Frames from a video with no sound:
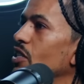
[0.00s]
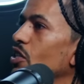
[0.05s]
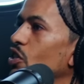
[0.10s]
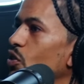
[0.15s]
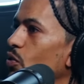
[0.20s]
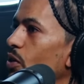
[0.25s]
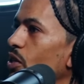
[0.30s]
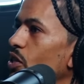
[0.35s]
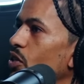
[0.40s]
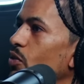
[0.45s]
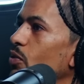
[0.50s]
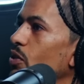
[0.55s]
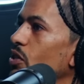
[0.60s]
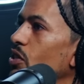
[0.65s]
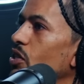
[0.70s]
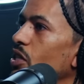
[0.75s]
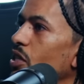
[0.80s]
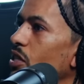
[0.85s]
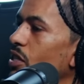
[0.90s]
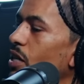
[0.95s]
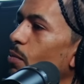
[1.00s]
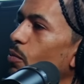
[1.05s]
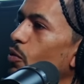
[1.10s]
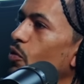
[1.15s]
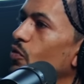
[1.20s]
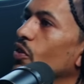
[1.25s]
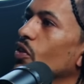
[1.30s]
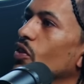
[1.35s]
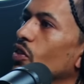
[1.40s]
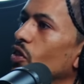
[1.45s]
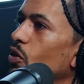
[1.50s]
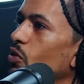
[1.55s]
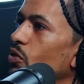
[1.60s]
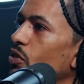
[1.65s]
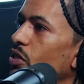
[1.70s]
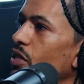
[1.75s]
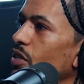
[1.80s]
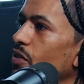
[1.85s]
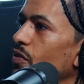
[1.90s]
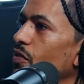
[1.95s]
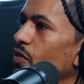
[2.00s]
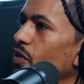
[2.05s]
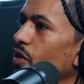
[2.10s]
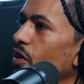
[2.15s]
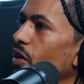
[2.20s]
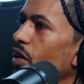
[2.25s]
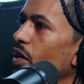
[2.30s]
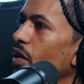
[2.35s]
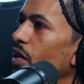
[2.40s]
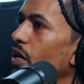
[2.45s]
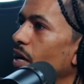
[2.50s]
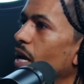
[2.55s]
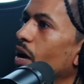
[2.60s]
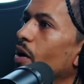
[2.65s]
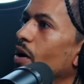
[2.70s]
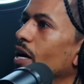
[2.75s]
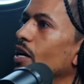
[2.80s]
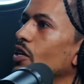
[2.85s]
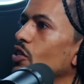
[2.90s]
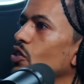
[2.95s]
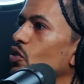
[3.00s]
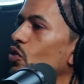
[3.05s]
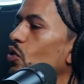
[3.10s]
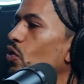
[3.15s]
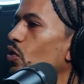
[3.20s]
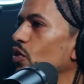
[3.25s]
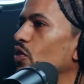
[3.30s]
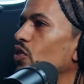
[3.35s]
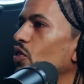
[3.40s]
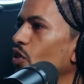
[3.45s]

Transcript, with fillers: situation with Chinx, I moved to 13th, and now I got a store on